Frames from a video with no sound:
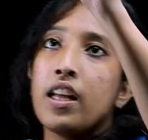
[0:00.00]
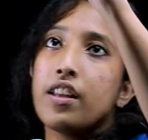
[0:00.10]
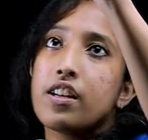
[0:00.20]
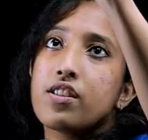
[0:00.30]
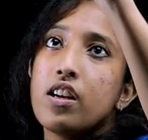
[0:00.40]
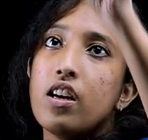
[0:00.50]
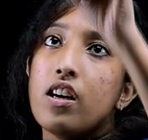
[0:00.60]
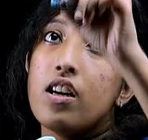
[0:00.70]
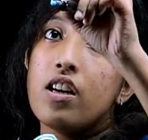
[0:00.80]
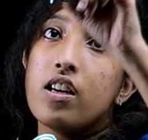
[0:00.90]
there is a
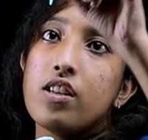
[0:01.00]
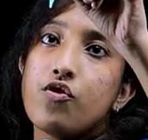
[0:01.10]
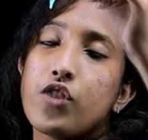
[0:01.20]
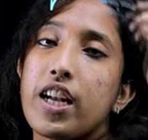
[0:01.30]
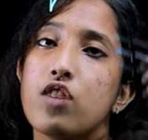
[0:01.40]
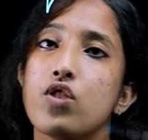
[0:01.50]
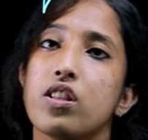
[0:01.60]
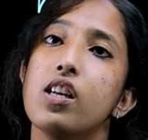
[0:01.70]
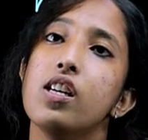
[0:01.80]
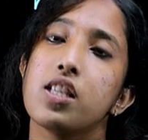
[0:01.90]
change
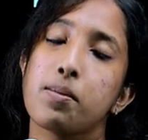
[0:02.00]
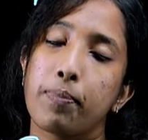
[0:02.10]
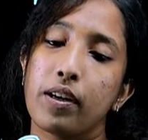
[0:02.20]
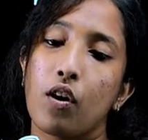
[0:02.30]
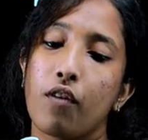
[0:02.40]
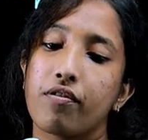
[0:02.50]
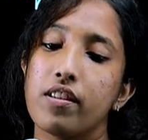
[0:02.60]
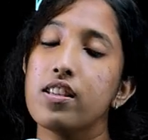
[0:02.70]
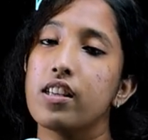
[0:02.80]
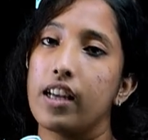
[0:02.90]
in the spin of
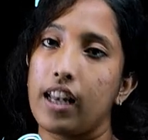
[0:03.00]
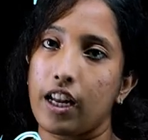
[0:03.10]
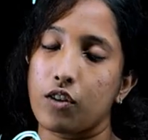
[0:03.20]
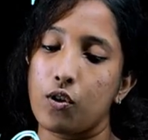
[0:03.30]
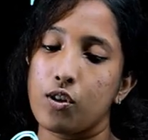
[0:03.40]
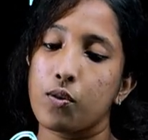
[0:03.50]
this electron.